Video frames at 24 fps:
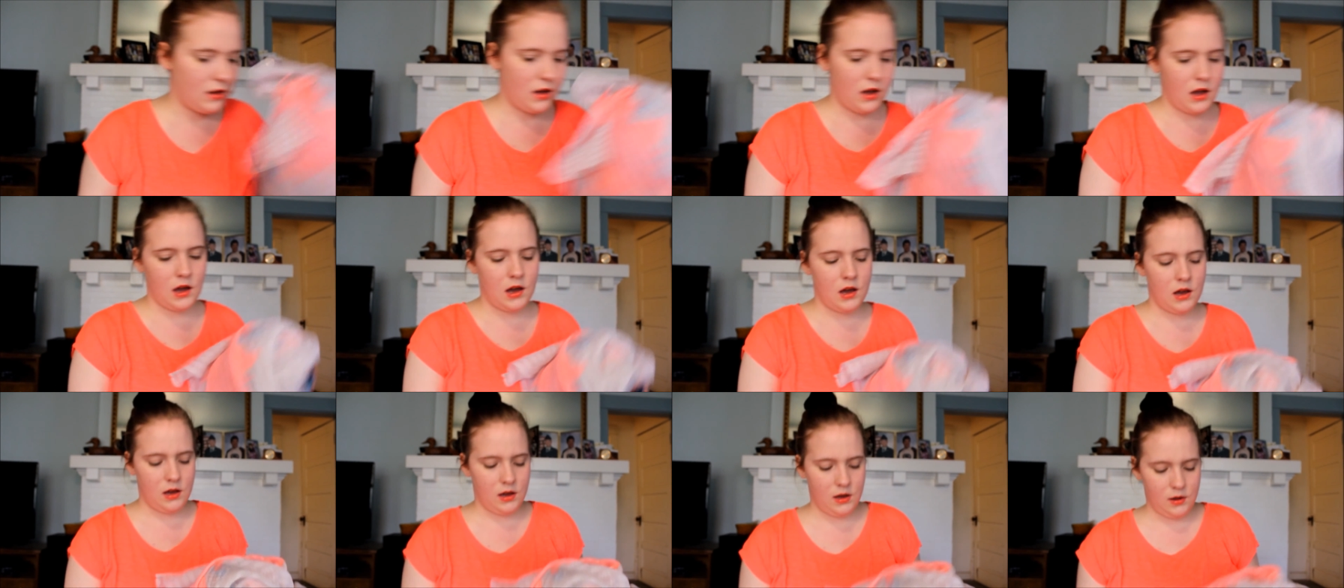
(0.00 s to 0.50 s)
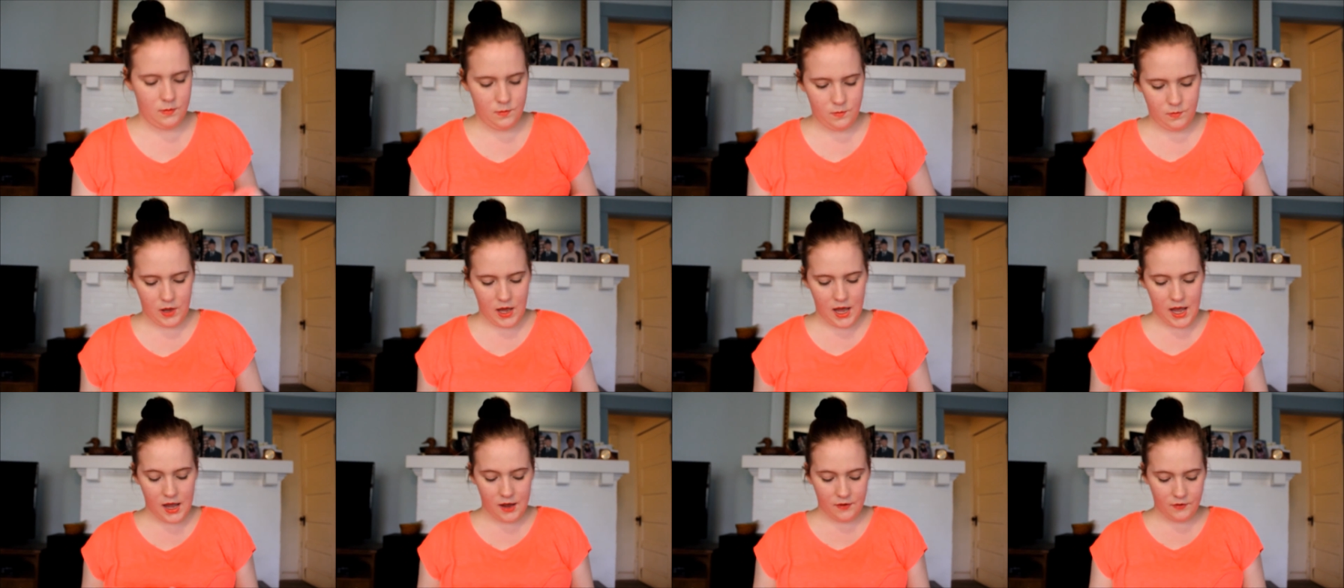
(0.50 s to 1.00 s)

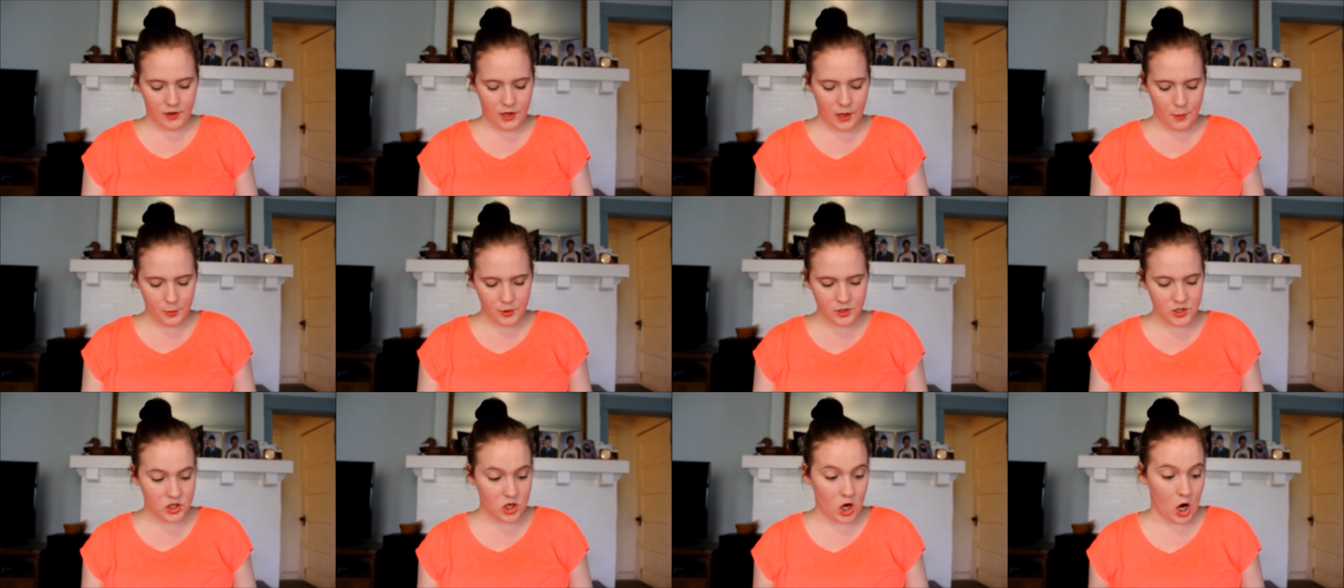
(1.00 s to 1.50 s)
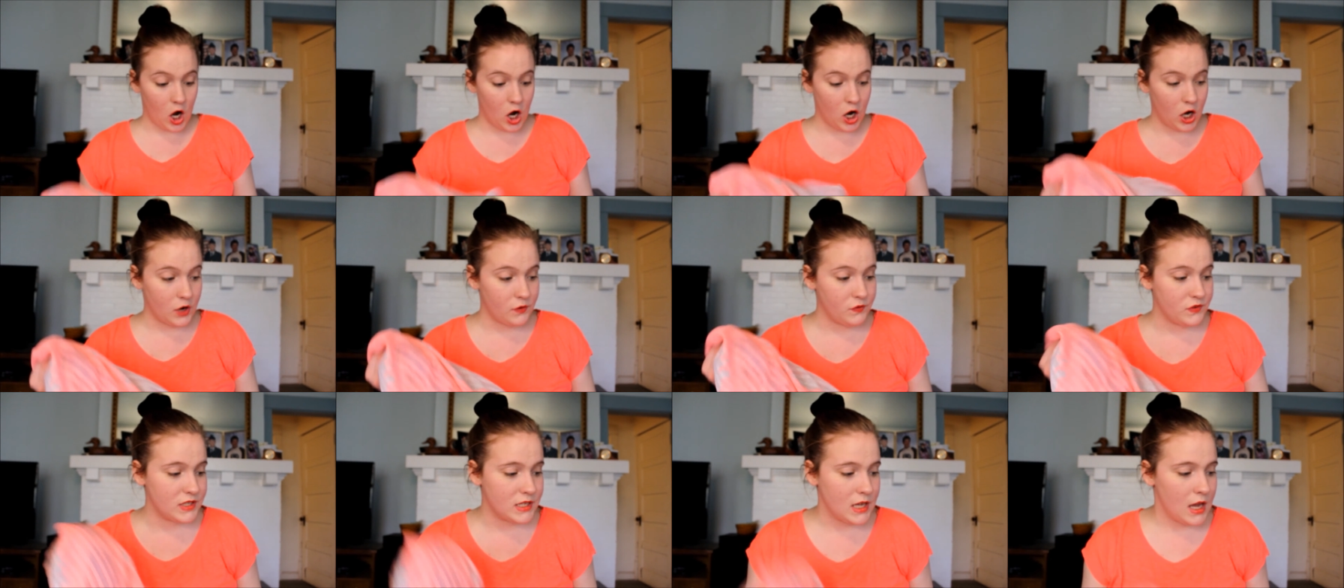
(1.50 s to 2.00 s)
Um, I have a couple
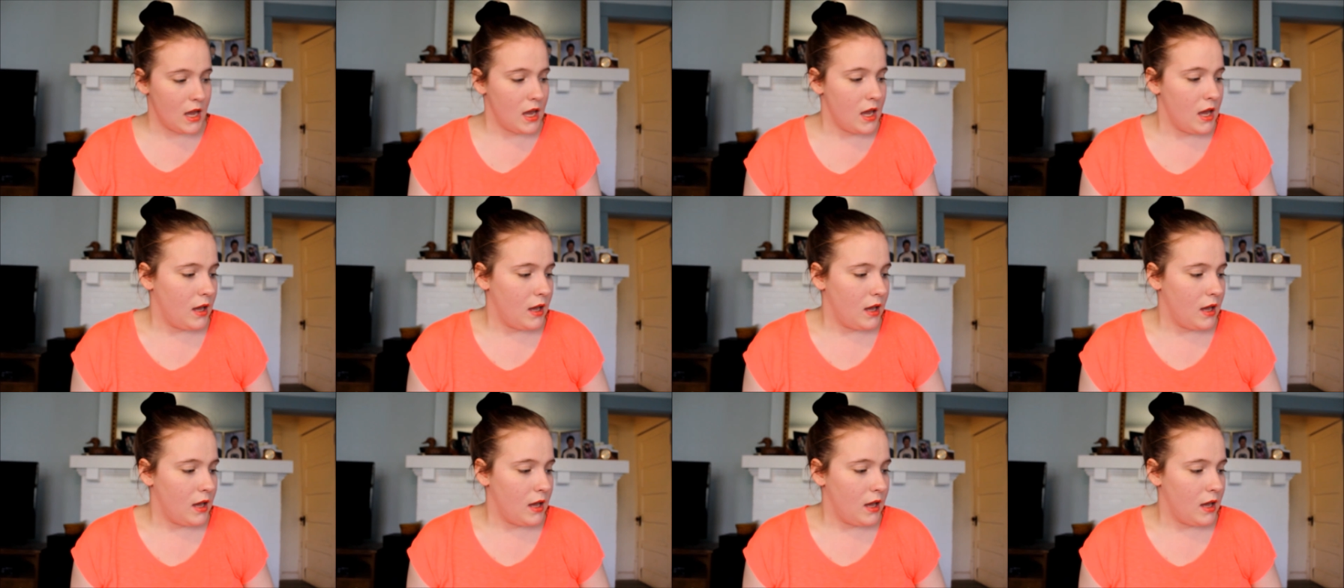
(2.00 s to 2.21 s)
scarves.